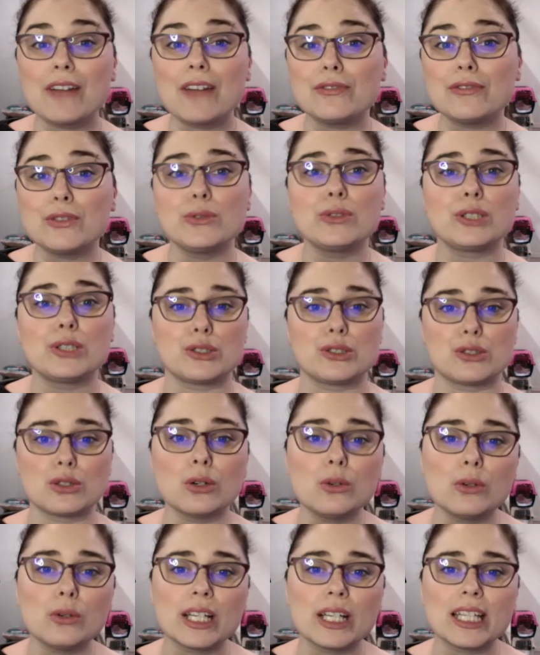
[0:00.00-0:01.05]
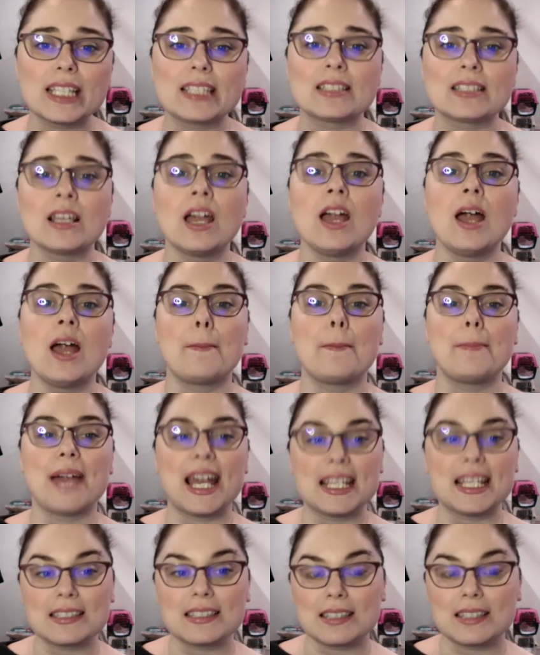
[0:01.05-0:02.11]
food and toys,
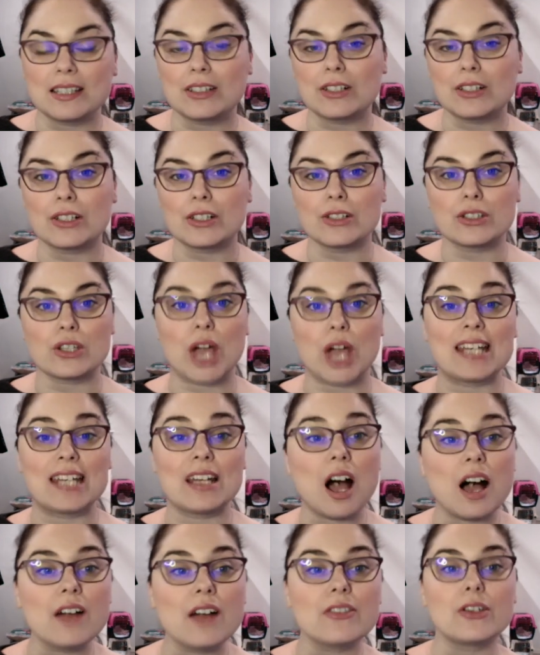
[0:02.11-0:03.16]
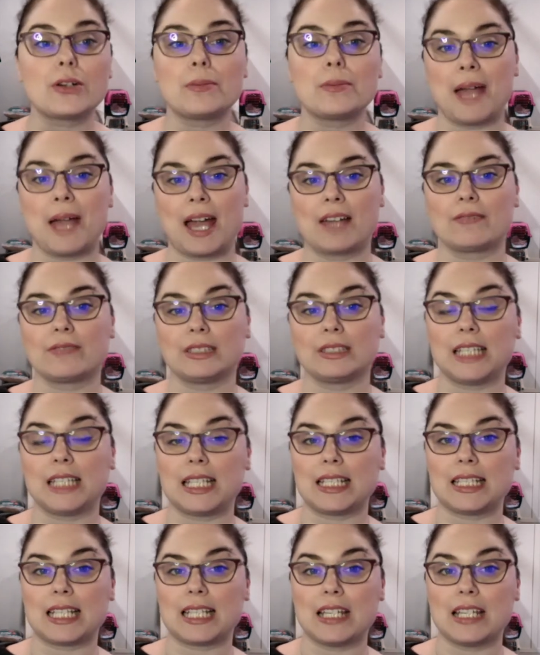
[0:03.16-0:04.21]
pet sitters, and other
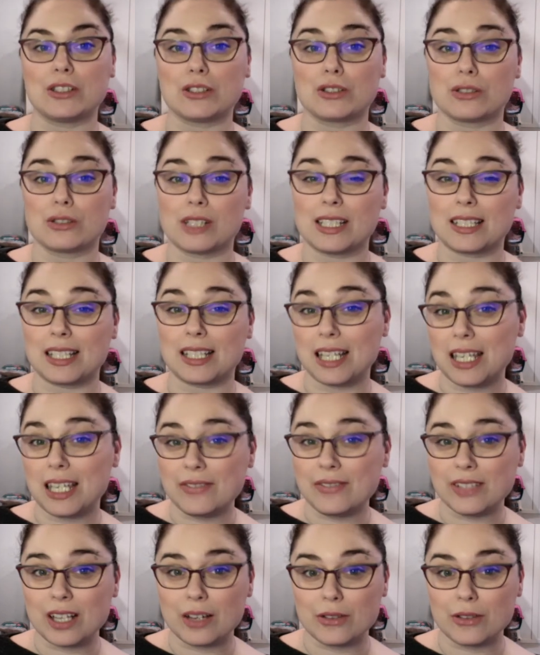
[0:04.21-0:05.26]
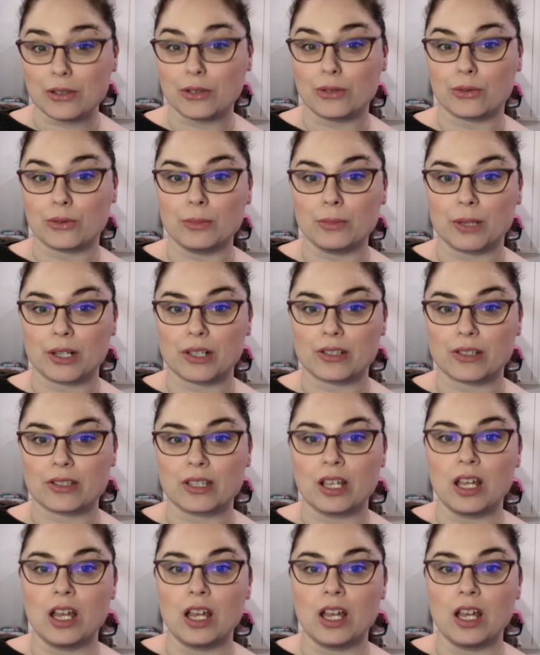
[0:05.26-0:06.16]
pet-related industries, and even other groomers.